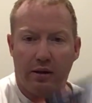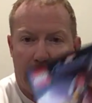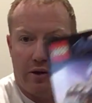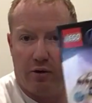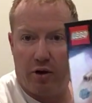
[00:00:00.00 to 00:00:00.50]

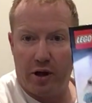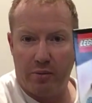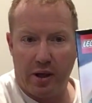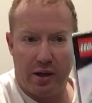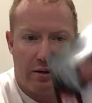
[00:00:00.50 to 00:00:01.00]
another
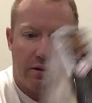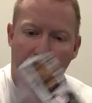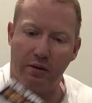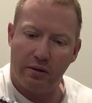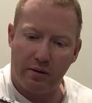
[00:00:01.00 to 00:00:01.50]
Iron Man,
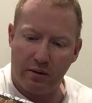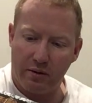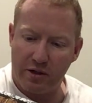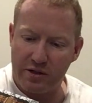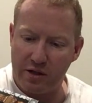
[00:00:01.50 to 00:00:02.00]

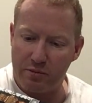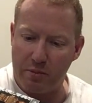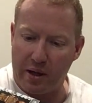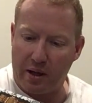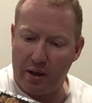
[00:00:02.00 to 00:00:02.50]
just his
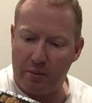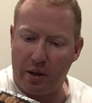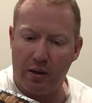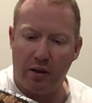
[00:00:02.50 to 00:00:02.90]
mech armor.